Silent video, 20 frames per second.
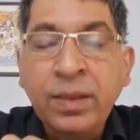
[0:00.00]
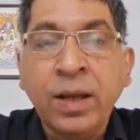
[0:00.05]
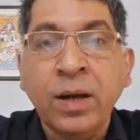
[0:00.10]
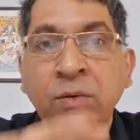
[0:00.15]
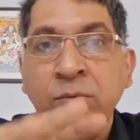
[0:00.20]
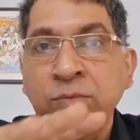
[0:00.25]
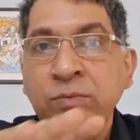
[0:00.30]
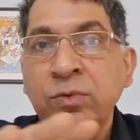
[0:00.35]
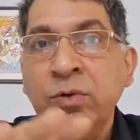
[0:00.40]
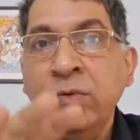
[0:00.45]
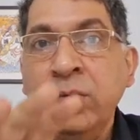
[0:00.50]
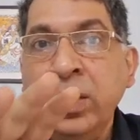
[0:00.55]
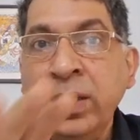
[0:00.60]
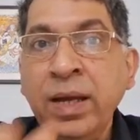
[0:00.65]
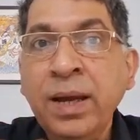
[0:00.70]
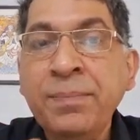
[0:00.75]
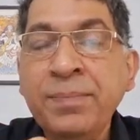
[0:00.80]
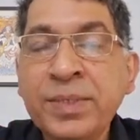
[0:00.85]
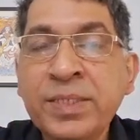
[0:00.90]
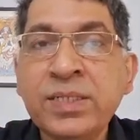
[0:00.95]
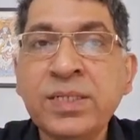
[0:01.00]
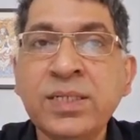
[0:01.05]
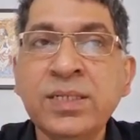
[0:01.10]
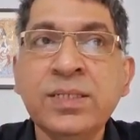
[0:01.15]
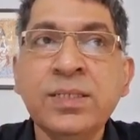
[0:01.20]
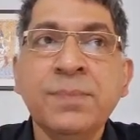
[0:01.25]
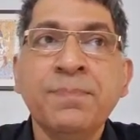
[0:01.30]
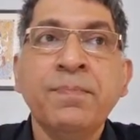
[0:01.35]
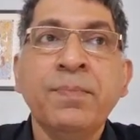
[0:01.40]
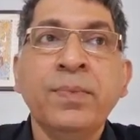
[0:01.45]
Now, what happens
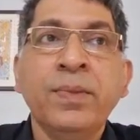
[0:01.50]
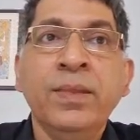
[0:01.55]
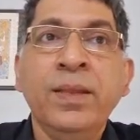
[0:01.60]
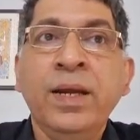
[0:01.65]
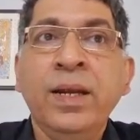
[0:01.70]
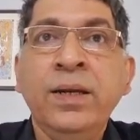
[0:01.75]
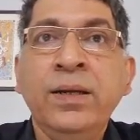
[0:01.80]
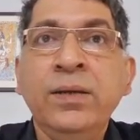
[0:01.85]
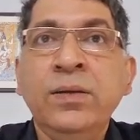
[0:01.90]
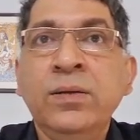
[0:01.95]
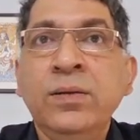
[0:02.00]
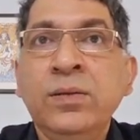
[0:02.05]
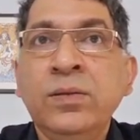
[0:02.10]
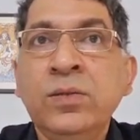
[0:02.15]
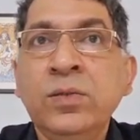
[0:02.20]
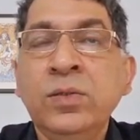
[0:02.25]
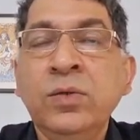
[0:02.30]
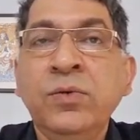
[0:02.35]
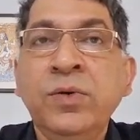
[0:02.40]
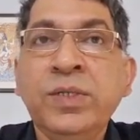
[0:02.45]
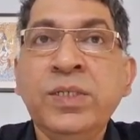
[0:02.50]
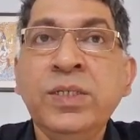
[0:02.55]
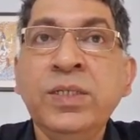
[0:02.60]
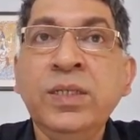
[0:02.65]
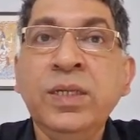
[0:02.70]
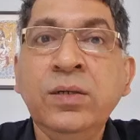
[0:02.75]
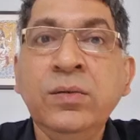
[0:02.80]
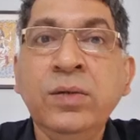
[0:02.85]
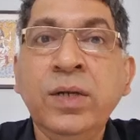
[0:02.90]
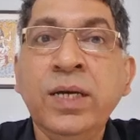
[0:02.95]
is that, so the question
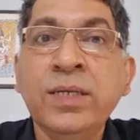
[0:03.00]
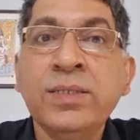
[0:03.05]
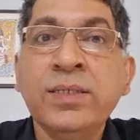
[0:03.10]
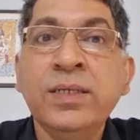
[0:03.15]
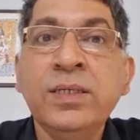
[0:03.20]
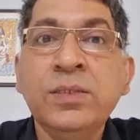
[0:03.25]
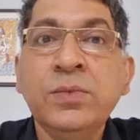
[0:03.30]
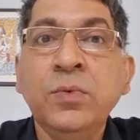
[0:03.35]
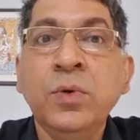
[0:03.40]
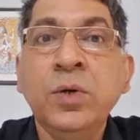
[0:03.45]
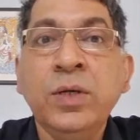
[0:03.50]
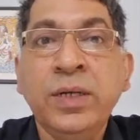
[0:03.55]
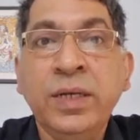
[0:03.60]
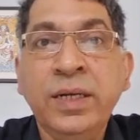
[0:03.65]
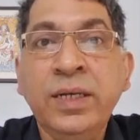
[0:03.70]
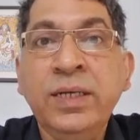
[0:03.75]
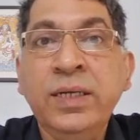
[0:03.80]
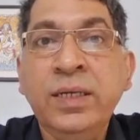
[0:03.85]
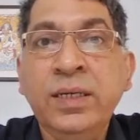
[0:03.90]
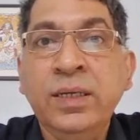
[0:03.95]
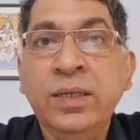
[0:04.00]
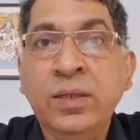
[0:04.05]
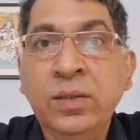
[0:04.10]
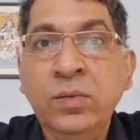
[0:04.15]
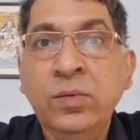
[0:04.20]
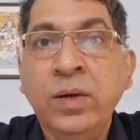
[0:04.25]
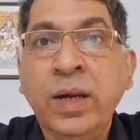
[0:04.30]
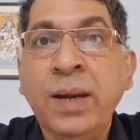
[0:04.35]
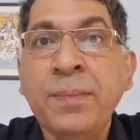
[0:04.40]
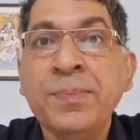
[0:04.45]
that you'll ask is what really
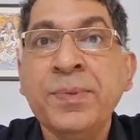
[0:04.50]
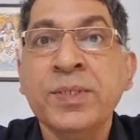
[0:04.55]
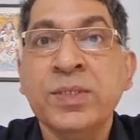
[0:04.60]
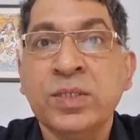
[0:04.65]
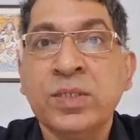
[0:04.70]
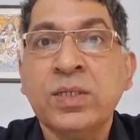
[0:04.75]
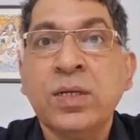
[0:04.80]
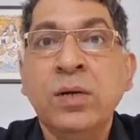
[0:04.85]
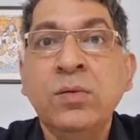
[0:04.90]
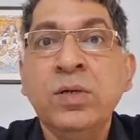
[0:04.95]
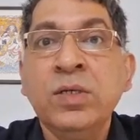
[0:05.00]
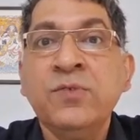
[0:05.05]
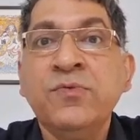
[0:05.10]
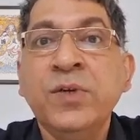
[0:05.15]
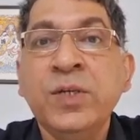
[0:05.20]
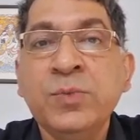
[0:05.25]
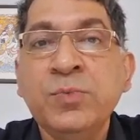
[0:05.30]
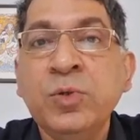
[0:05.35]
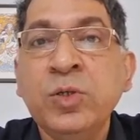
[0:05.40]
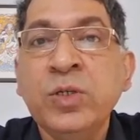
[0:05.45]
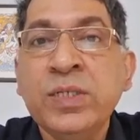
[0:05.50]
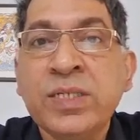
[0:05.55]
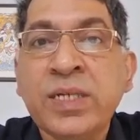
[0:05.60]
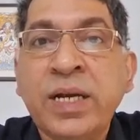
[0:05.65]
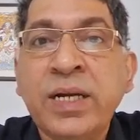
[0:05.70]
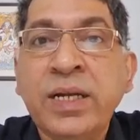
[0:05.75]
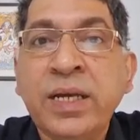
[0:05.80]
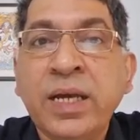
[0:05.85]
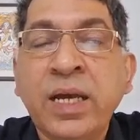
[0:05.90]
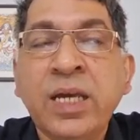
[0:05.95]
happens? How does Facebook
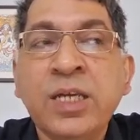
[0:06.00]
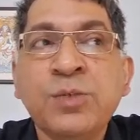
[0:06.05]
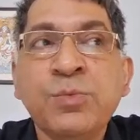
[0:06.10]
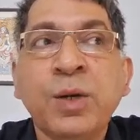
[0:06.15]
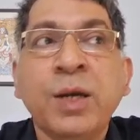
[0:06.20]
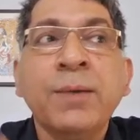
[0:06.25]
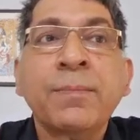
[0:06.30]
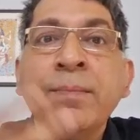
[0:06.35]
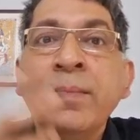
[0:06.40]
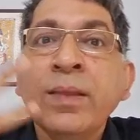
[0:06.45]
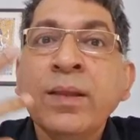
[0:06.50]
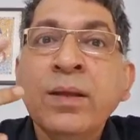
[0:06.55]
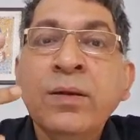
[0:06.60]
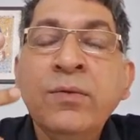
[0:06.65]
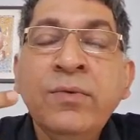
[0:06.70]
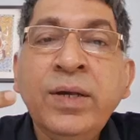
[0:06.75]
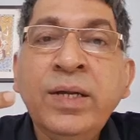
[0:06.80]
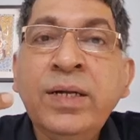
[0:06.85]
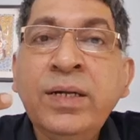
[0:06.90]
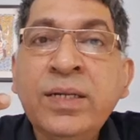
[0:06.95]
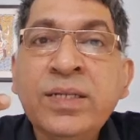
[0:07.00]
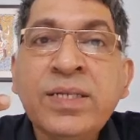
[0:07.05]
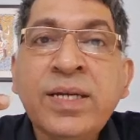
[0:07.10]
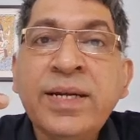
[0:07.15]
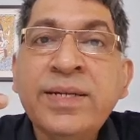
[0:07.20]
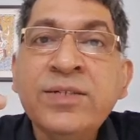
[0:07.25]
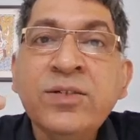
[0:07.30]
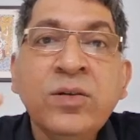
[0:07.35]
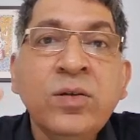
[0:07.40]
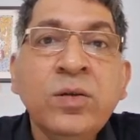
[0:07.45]
decide engagement? Well, it
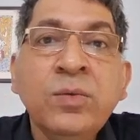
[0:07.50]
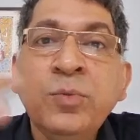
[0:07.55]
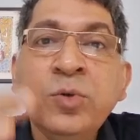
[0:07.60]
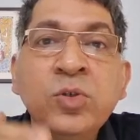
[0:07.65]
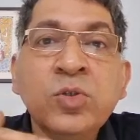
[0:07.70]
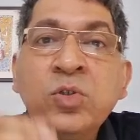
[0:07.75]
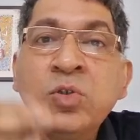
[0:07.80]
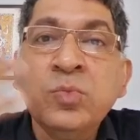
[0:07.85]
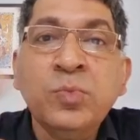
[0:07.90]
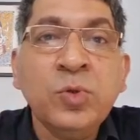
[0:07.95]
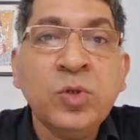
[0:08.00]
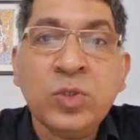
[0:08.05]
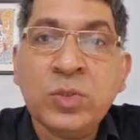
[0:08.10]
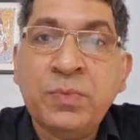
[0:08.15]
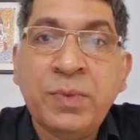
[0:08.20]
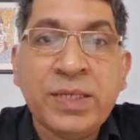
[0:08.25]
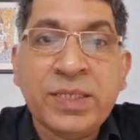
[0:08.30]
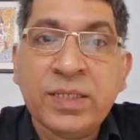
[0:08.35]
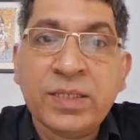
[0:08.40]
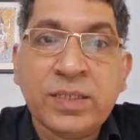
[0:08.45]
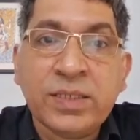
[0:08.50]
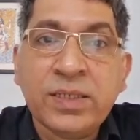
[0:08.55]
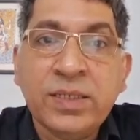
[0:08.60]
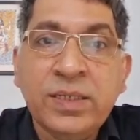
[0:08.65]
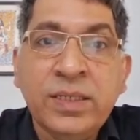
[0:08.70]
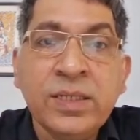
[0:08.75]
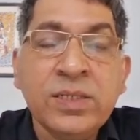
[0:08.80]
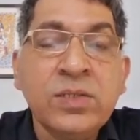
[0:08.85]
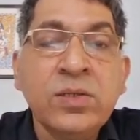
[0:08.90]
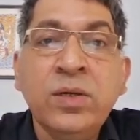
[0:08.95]
decides on a post-to-post basis.
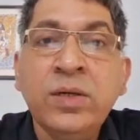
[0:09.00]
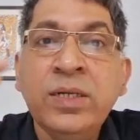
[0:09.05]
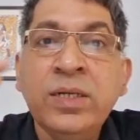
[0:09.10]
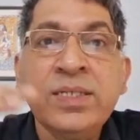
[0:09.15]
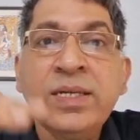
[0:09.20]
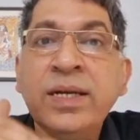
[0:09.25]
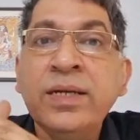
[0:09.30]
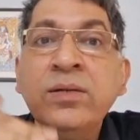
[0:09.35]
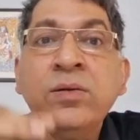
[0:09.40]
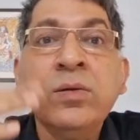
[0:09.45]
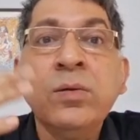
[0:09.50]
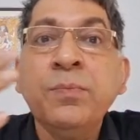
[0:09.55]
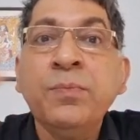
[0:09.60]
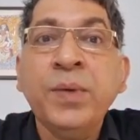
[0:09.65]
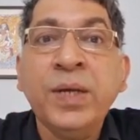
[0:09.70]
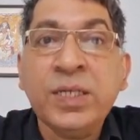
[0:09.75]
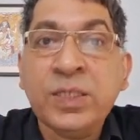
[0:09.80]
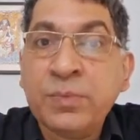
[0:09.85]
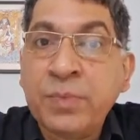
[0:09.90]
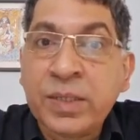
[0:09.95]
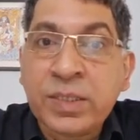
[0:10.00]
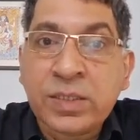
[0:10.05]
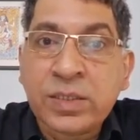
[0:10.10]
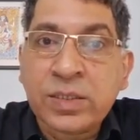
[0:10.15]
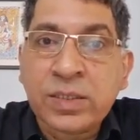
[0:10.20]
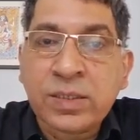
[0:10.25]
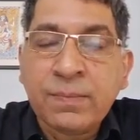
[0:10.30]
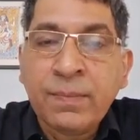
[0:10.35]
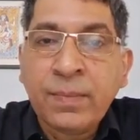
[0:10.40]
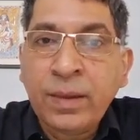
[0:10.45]
It does not decide on a page
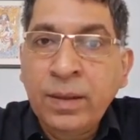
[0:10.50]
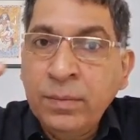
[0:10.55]
basis.